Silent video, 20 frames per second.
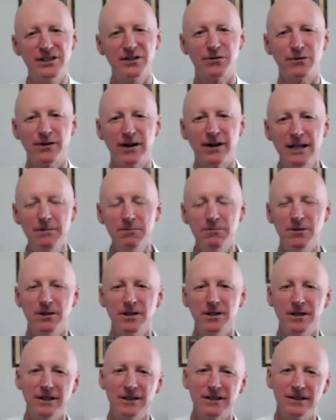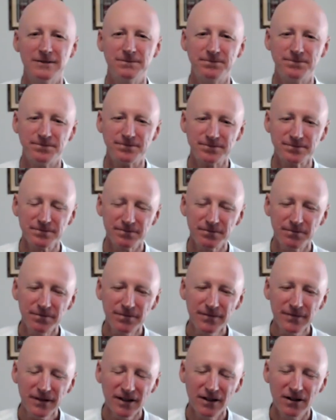this framework
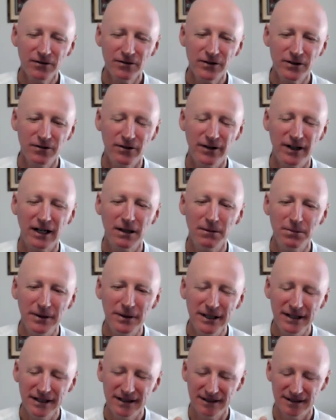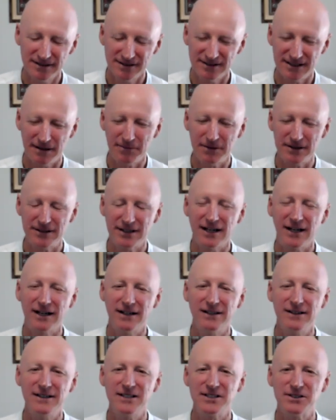of developing samatha
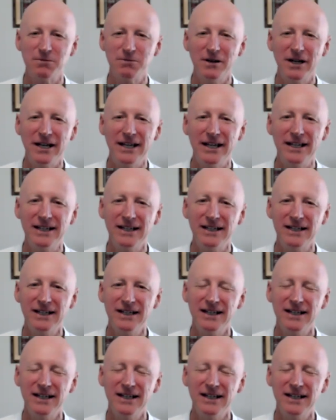in this way,